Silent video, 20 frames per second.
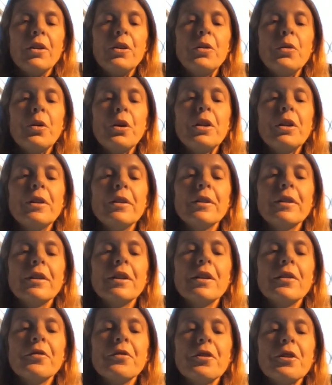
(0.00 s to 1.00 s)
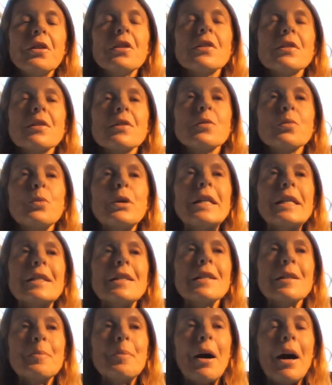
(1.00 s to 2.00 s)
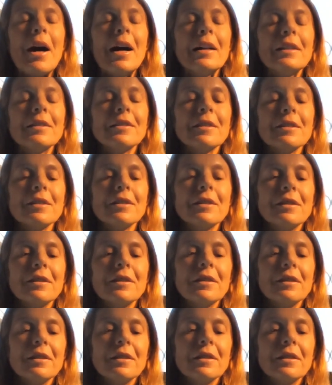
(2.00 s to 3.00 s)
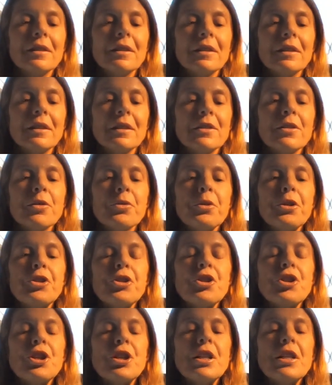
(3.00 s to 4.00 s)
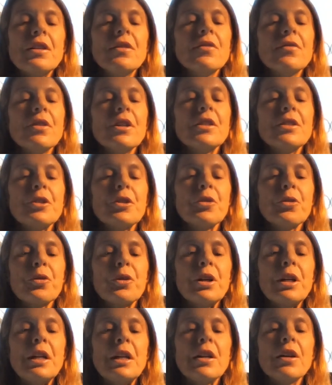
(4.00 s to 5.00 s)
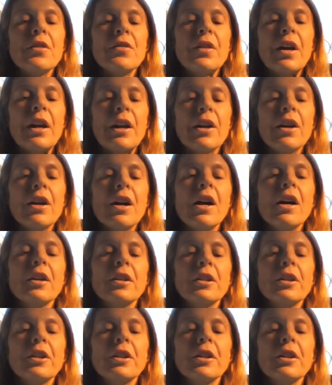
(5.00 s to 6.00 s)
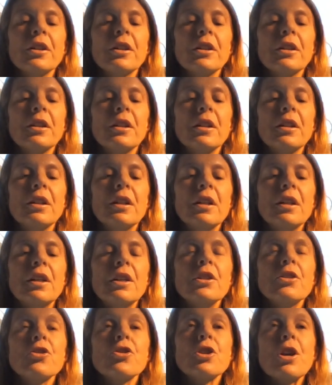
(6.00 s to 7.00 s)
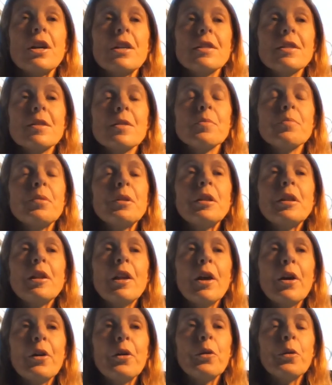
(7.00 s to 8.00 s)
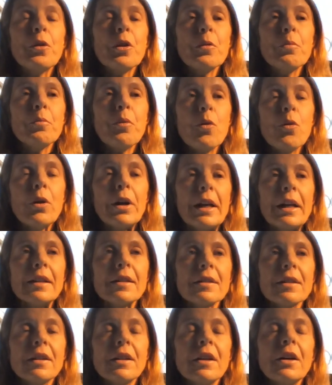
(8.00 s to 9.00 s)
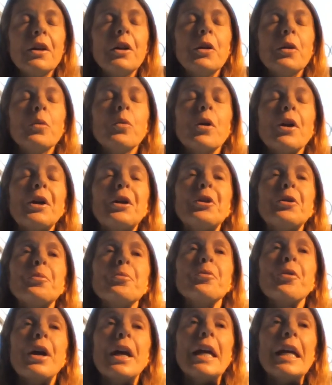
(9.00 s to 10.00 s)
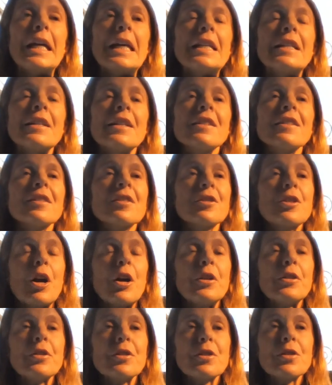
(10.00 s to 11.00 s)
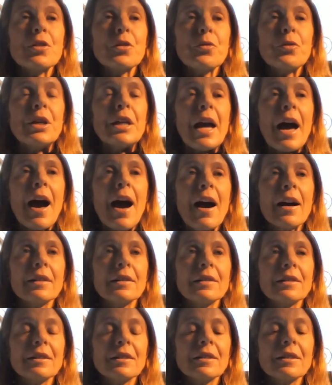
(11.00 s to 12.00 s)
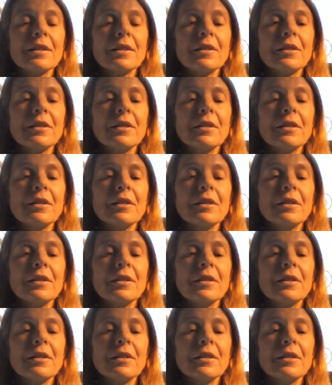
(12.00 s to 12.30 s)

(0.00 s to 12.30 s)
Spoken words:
You are looking for the sweet spot to achieve a degree of air hunger just below the point where your brain starts to react.